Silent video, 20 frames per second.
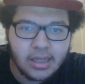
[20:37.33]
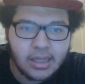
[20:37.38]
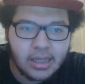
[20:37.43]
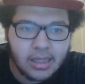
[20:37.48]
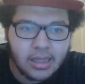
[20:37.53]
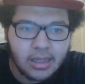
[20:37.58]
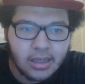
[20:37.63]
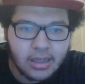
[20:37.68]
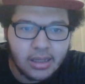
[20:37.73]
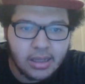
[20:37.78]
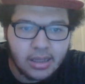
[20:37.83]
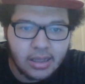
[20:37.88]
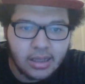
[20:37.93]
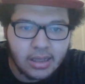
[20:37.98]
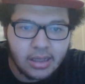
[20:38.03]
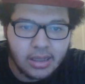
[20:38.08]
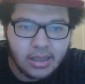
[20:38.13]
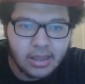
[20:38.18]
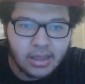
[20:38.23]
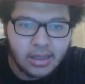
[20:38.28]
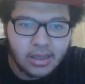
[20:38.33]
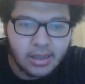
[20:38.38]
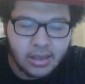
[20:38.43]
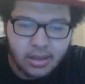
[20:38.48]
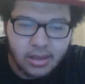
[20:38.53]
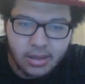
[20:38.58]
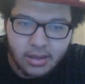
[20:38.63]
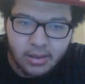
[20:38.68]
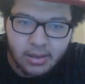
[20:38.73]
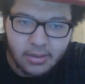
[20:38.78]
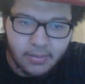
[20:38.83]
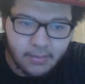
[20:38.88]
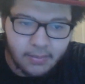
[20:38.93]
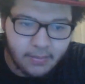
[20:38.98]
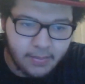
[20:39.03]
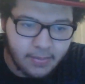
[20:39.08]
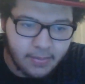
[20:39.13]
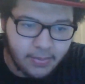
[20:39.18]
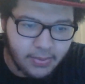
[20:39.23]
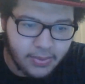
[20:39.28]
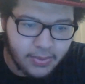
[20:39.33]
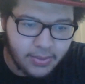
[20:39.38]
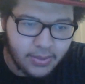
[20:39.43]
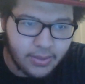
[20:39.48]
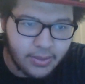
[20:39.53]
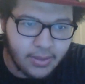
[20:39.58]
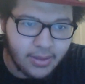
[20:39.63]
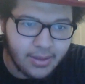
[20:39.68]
(no one is talking)